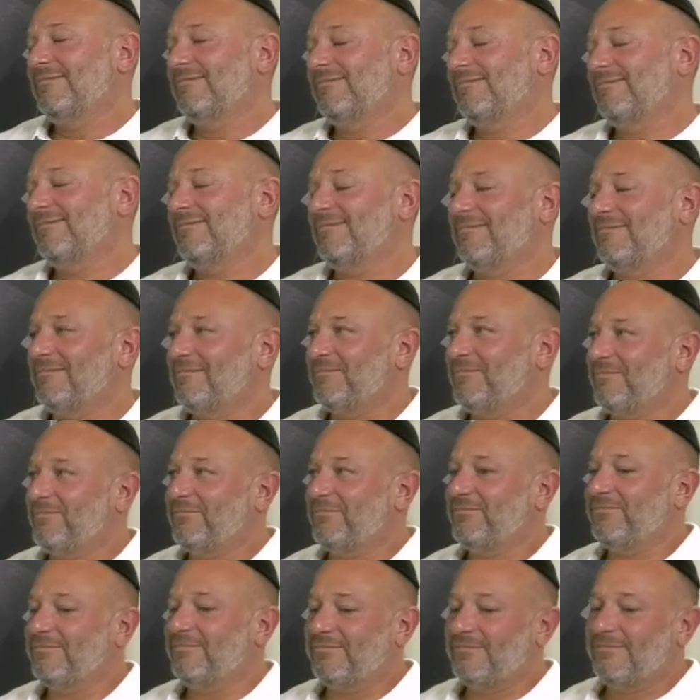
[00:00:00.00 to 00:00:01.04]

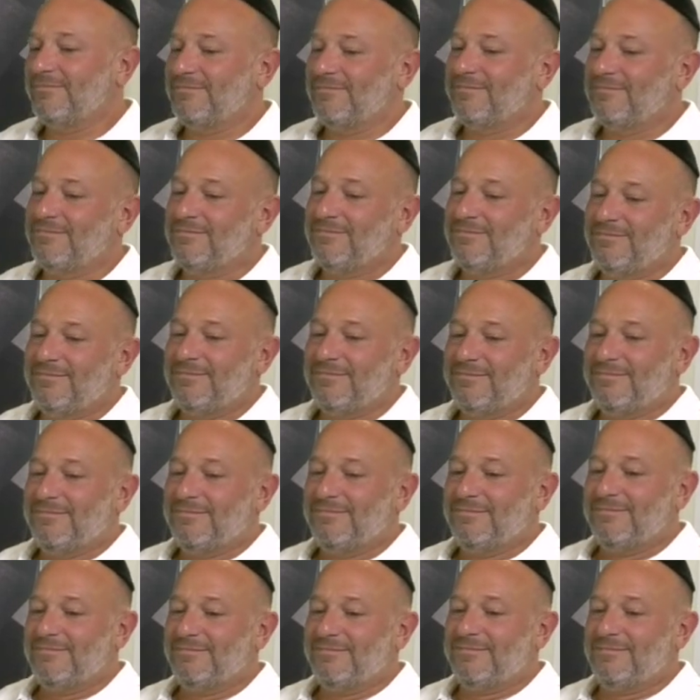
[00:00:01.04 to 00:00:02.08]

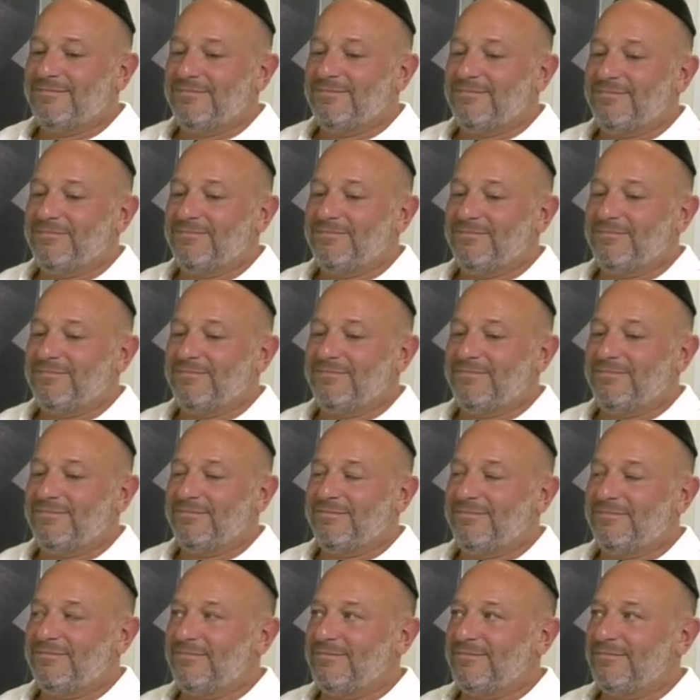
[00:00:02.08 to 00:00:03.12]

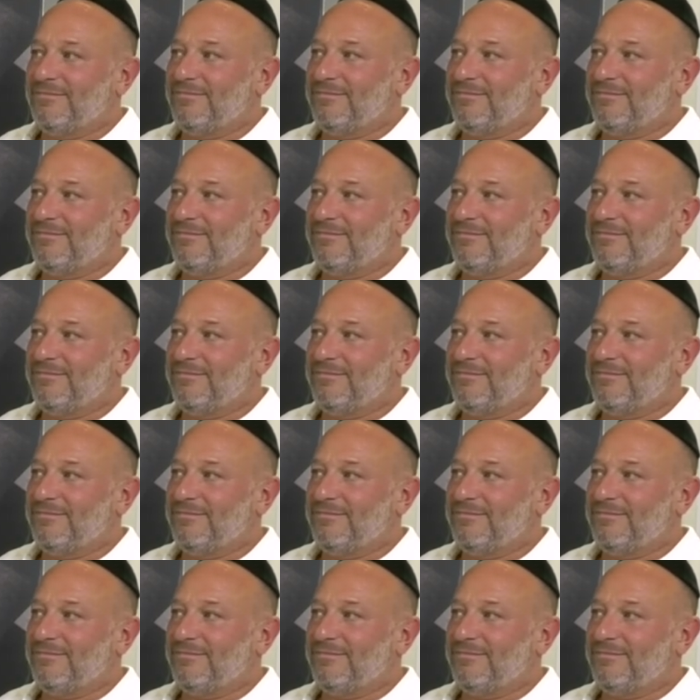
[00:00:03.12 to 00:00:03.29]
(not speaking)